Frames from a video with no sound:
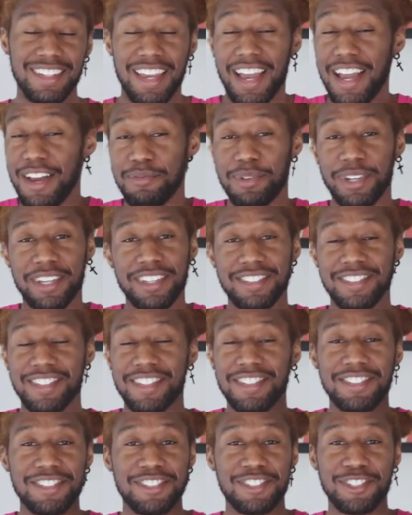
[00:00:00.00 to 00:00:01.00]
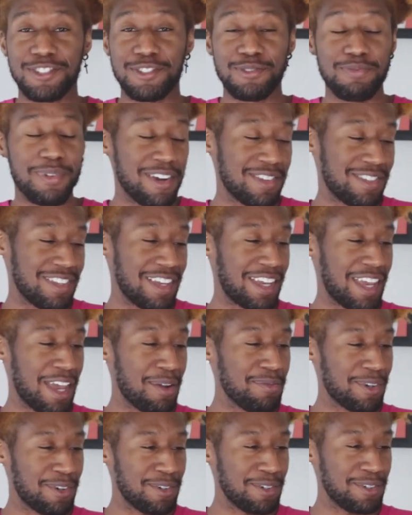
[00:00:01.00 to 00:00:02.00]
yeah, because this just smells like
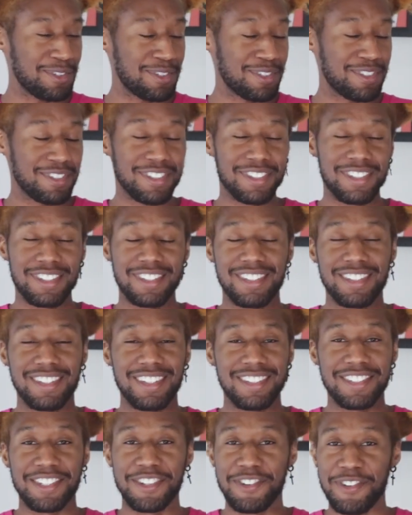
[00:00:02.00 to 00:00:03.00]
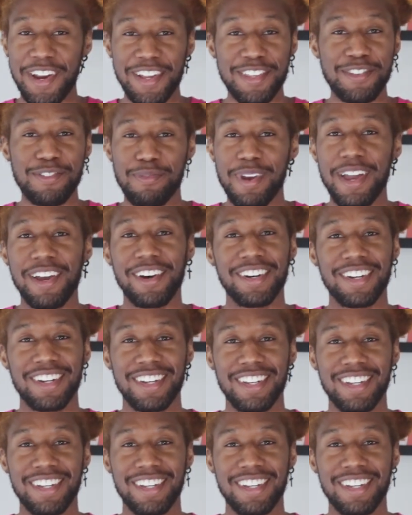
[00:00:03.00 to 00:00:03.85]
chemicals. It's a great smell.